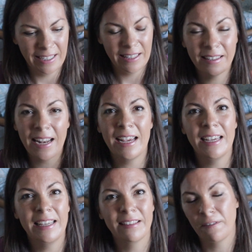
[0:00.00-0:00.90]

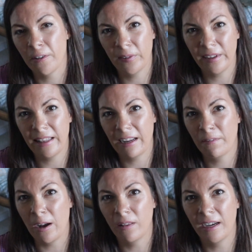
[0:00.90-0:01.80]
today is the first day that I
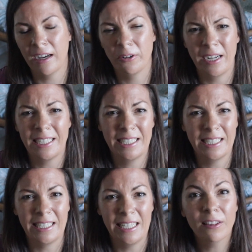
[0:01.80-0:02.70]
felt like I could
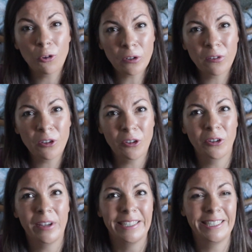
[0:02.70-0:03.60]
actually talk to
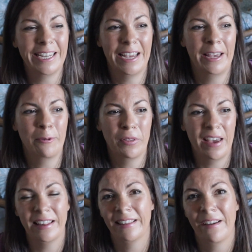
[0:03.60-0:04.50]
you and share
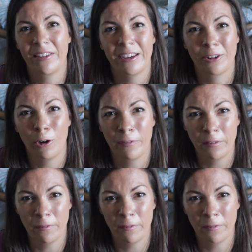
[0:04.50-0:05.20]
without having a coughing